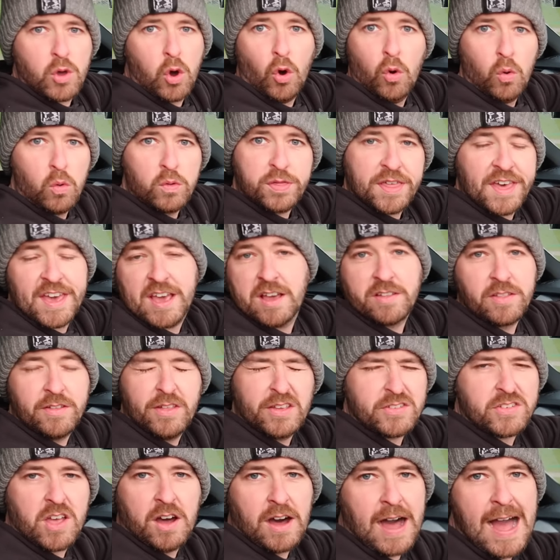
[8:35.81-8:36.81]
Cool thing that
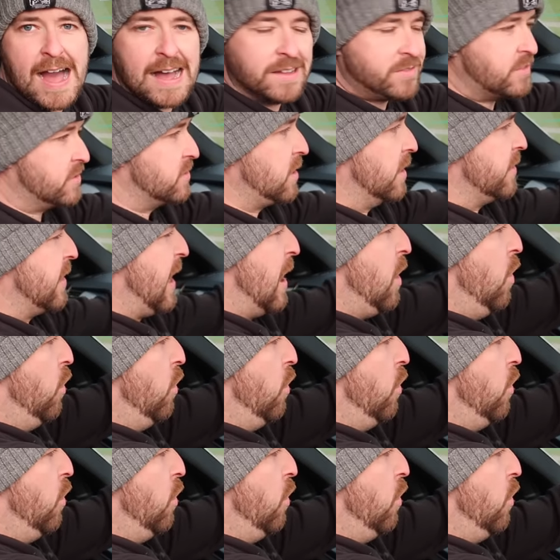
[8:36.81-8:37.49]
this car has is, like, that